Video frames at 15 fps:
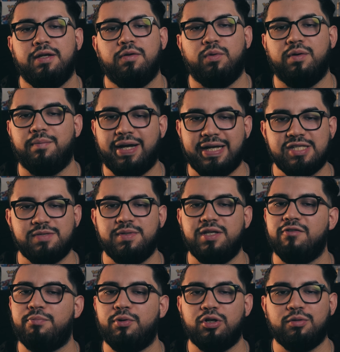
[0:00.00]
Reminds me
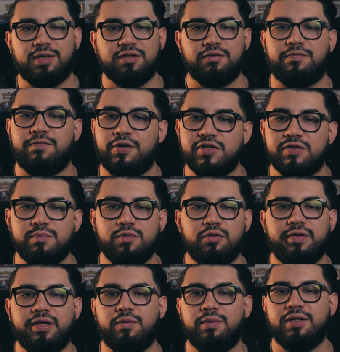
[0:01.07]
of Pokemon the first
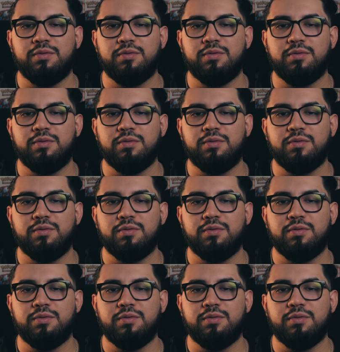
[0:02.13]
movie when